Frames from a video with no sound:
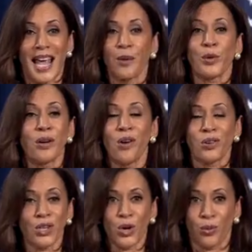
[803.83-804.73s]
And we
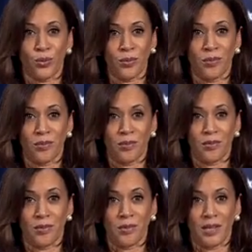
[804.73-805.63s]
all know
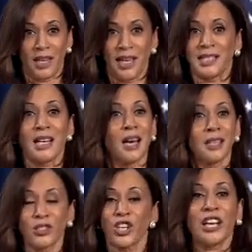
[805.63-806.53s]
he's
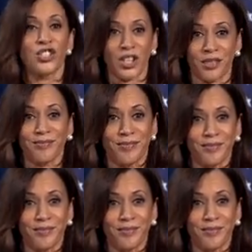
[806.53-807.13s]
not changing.